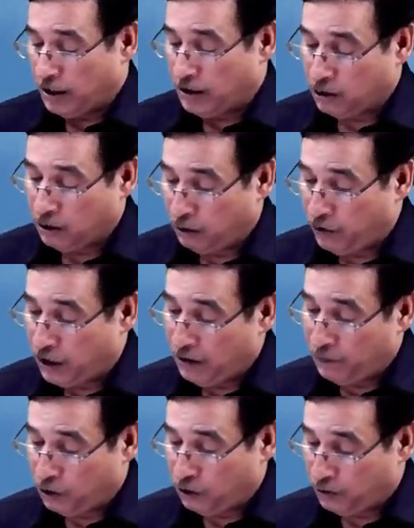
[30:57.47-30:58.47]
So you will have
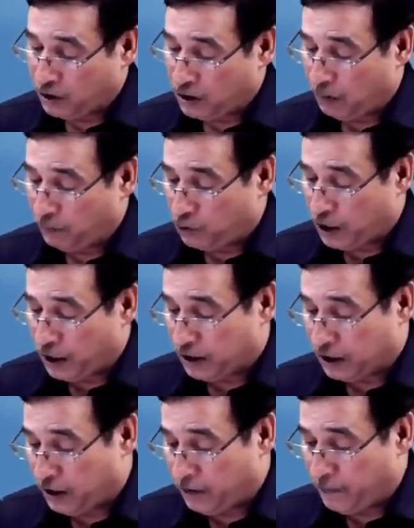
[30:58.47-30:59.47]
to subtract
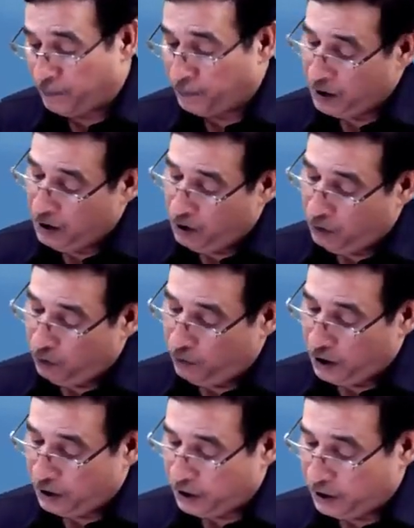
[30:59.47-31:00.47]

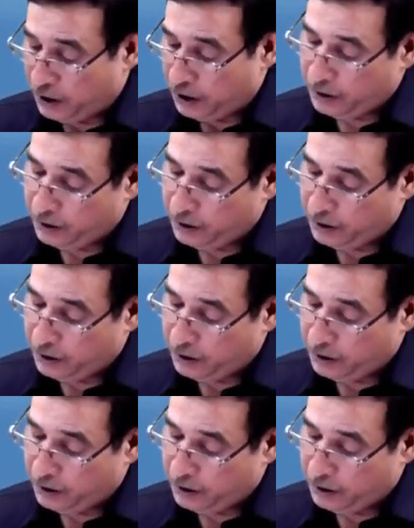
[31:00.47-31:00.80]
1/3.